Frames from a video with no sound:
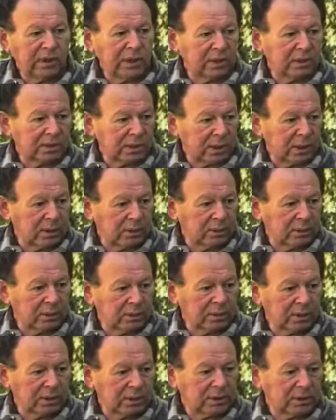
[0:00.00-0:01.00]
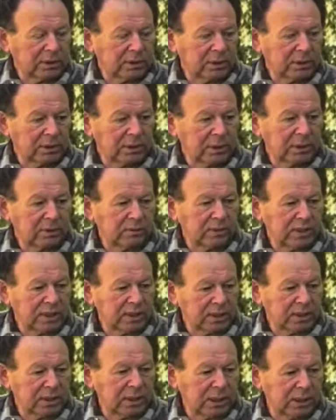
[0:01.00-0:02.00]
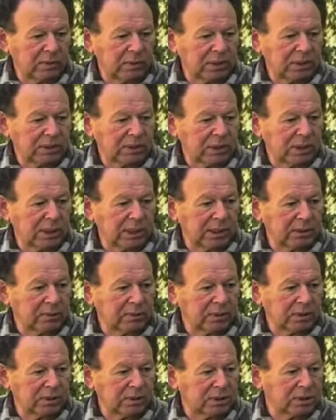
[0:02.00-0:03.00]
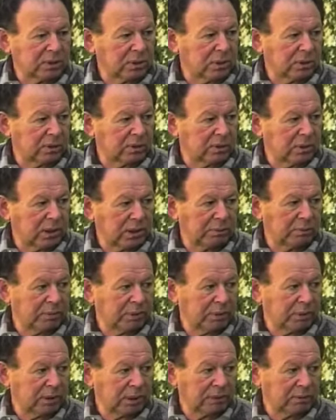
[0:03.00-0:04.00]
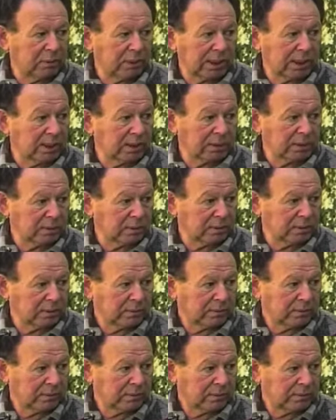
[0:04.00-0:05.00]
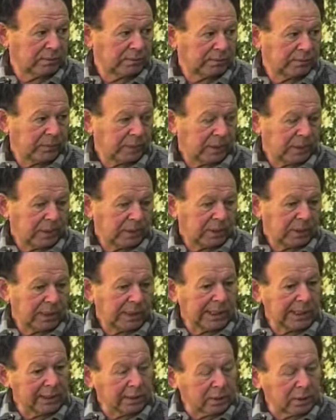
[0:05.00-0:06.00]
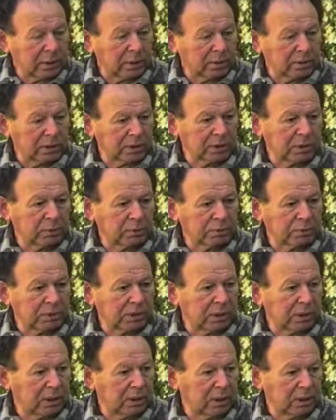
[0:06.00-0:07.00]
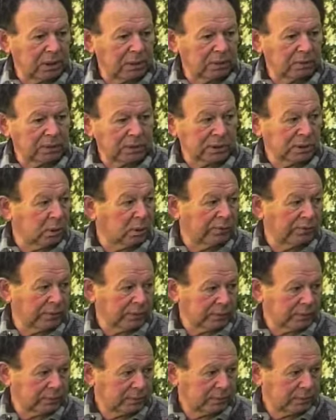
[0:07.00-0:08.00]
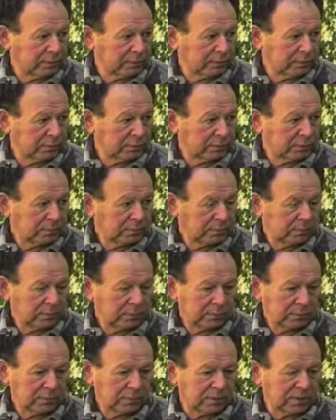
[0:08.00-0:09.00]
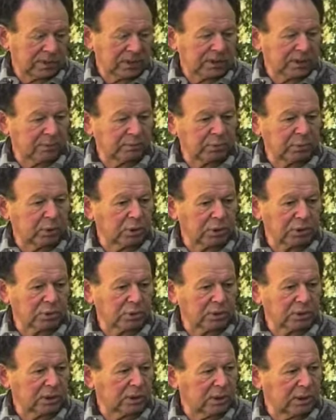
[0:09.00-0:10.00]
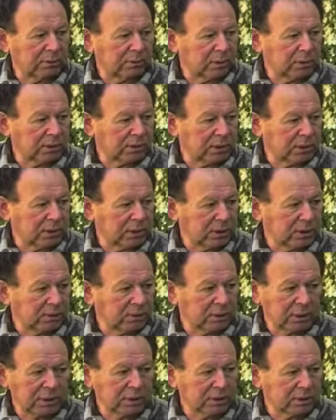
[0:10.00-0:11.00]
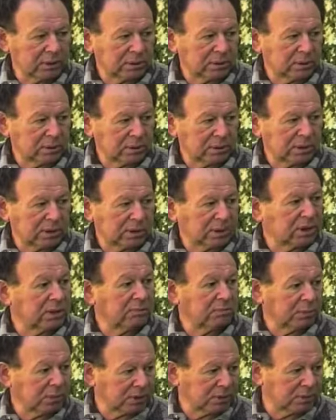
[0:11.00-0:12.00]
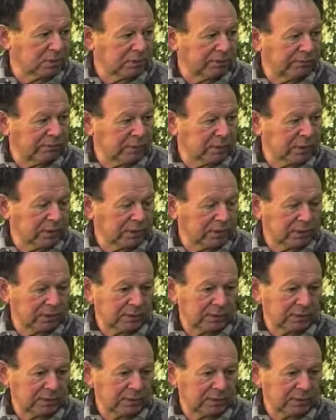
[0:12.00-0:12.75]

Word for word: I'll tell you that right now I see how this is going to happen, I will lie to you. I know that the PLO is over. Their support to Saddam Hussein was just impossible for us.